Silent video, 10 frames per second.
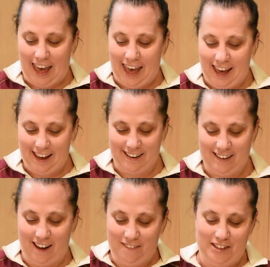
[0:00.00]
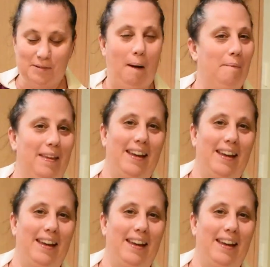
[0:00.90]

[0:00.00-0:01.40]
And I've just popped